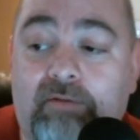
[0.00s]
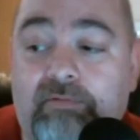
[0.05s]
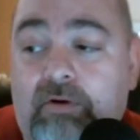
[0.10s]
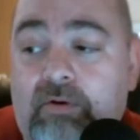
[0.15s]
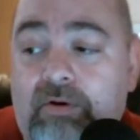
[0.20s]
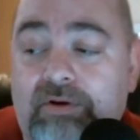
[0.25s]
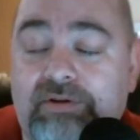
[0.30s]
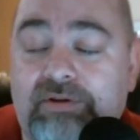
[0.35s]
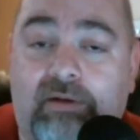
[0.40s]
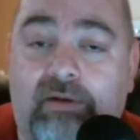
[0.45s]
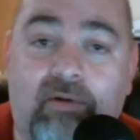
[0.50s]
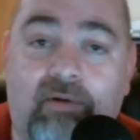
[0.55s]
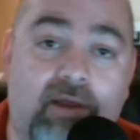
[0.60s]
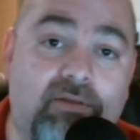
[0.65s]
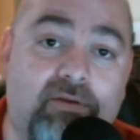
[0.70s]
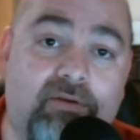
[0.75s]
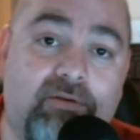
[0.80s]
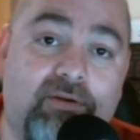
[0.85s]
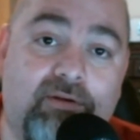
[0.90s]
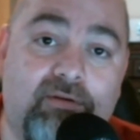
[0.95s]
of course, I'd
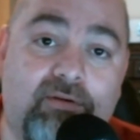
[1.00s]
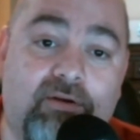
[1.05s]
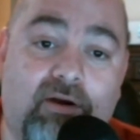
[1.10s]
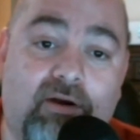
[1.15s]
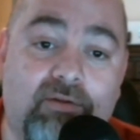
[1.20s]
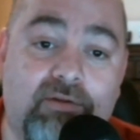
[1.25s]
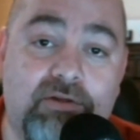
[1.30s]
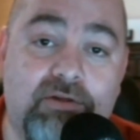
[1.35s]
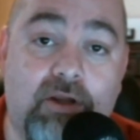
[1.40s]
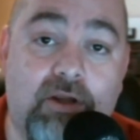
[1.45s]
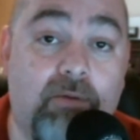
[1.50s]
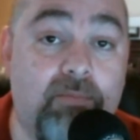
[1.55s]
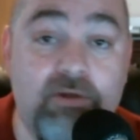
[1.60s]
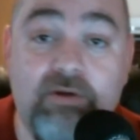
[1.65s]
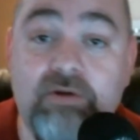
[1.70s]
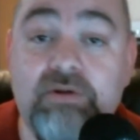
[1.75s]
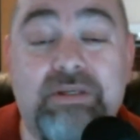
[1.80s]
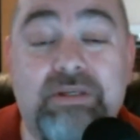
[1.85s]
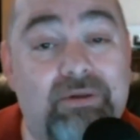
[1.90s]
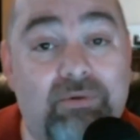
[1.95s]
rather you didn't call the show, but
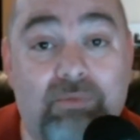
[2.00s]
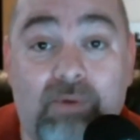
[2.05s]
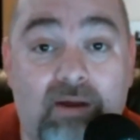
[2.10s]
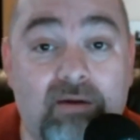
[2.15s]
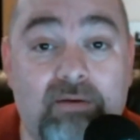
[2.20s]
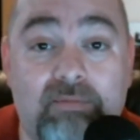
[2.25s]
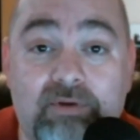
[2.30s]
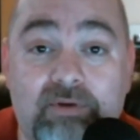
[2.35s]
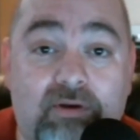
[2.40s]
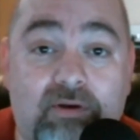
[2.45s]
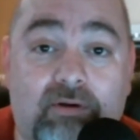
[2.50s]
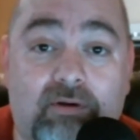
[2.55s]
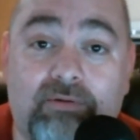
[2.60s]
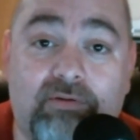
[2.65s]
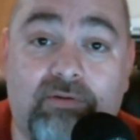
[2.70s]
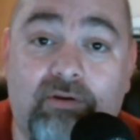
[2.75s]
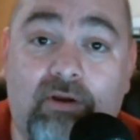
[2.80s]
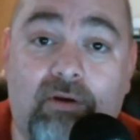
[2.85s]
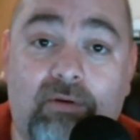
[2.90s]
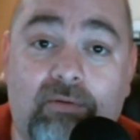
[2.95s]
you're still welcome to call the
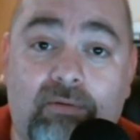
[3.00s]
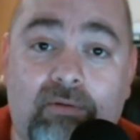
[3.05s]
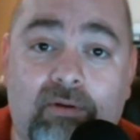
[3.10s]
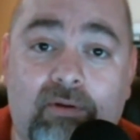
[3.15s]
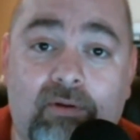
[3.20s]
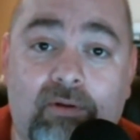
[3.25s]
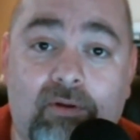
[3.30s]
show.